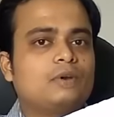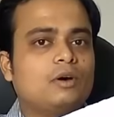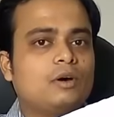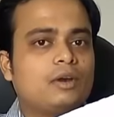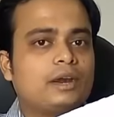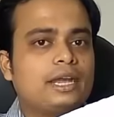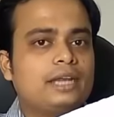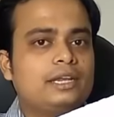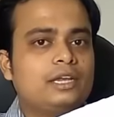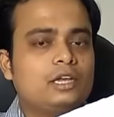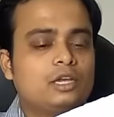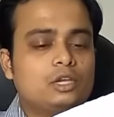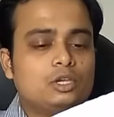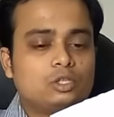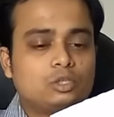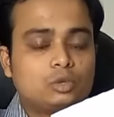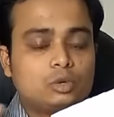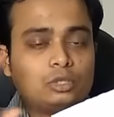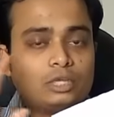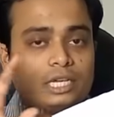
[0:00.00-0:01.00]
All right.
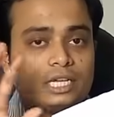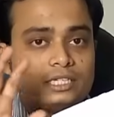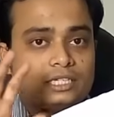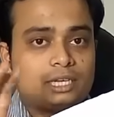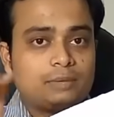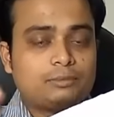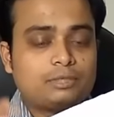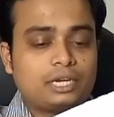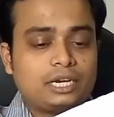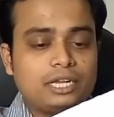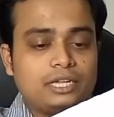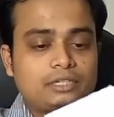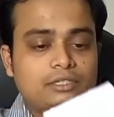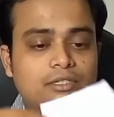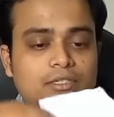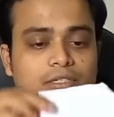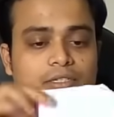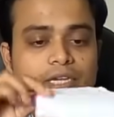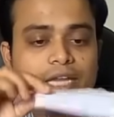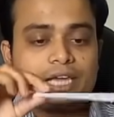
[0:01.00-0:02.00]
So the assumption
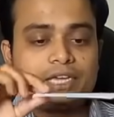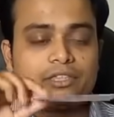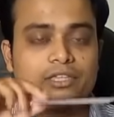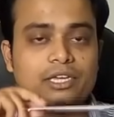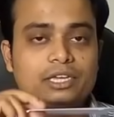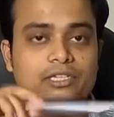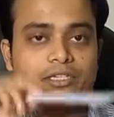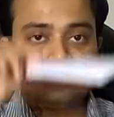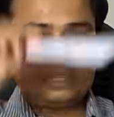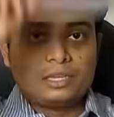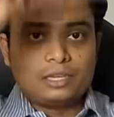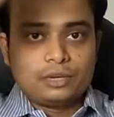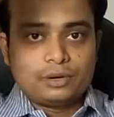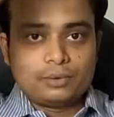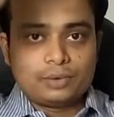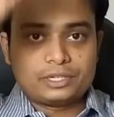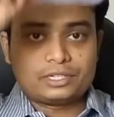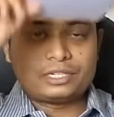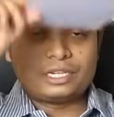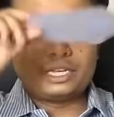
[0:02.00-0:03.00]
is like this,
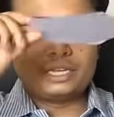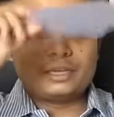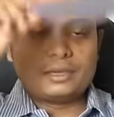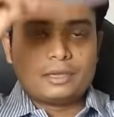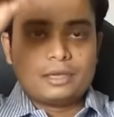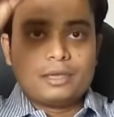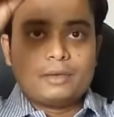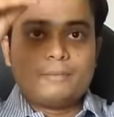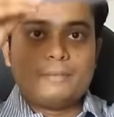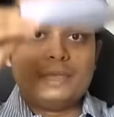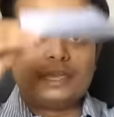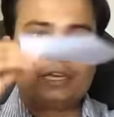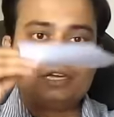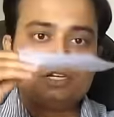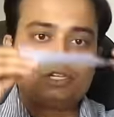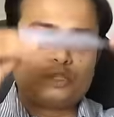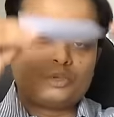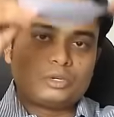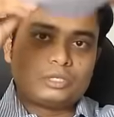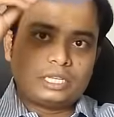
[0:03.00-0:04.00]

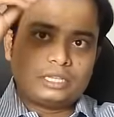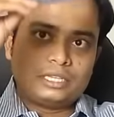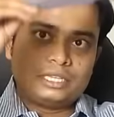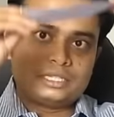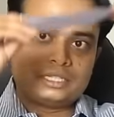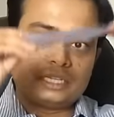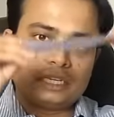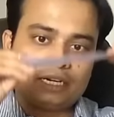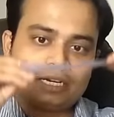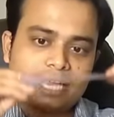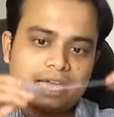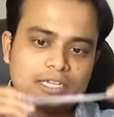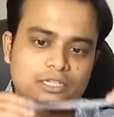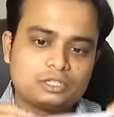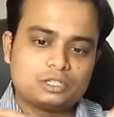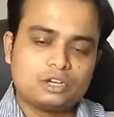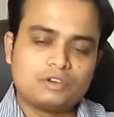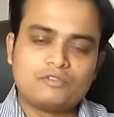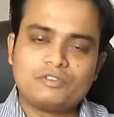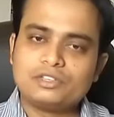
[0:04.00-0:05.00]
making sure that this entire
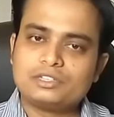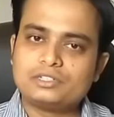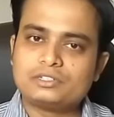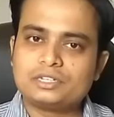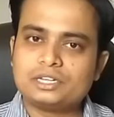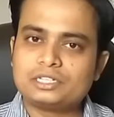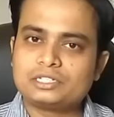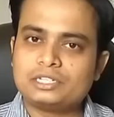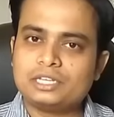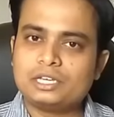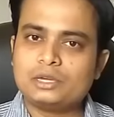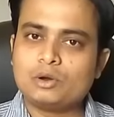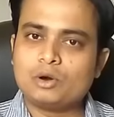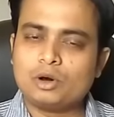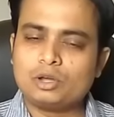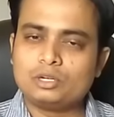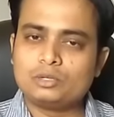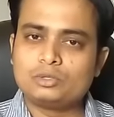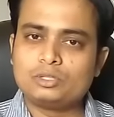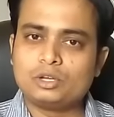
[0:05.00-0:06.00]
surface is resting
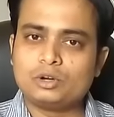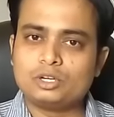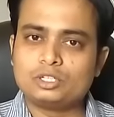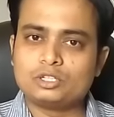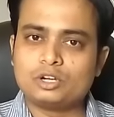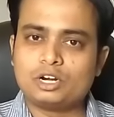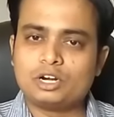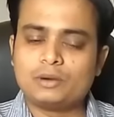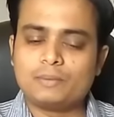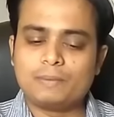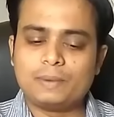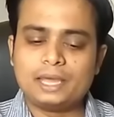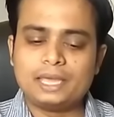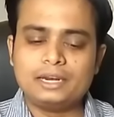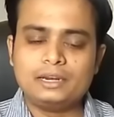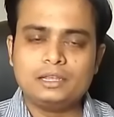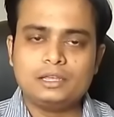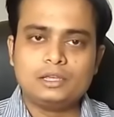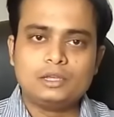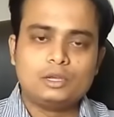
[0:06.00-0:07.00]
onto the horizontal
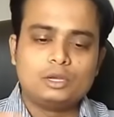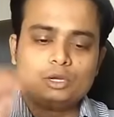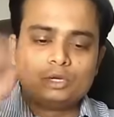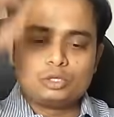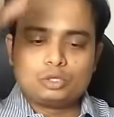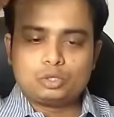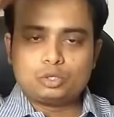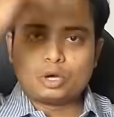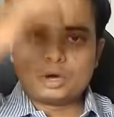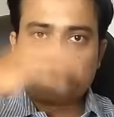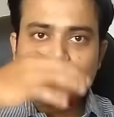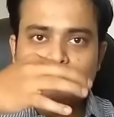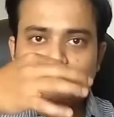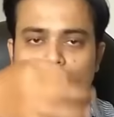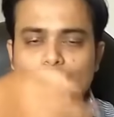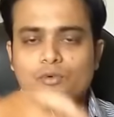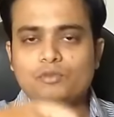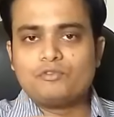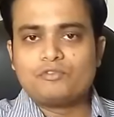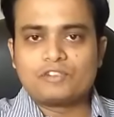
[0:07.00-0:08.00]
plane. Top
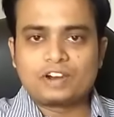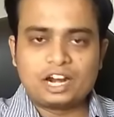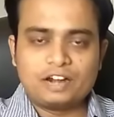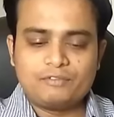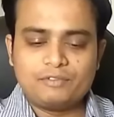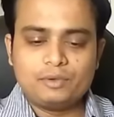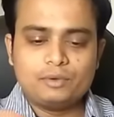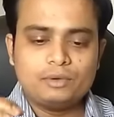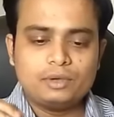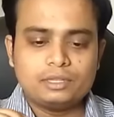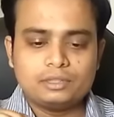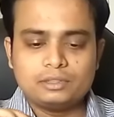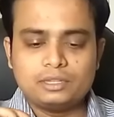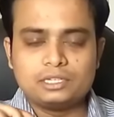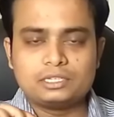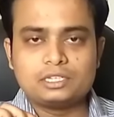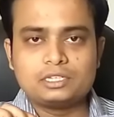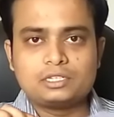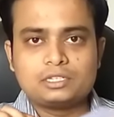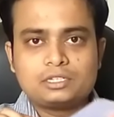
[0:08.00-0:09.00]
view, front view,
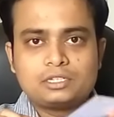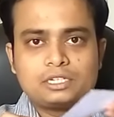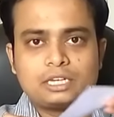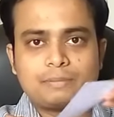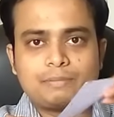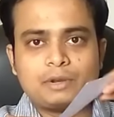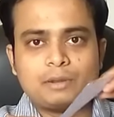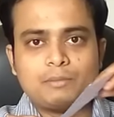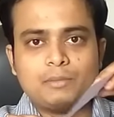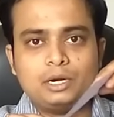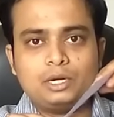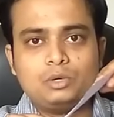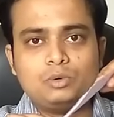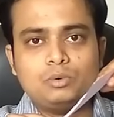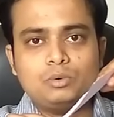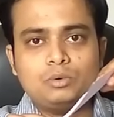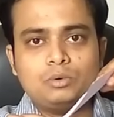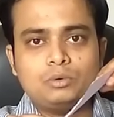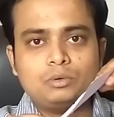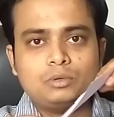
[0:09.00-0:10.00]
this is step number
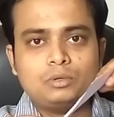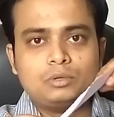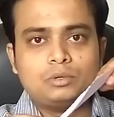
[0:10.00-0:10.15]
two,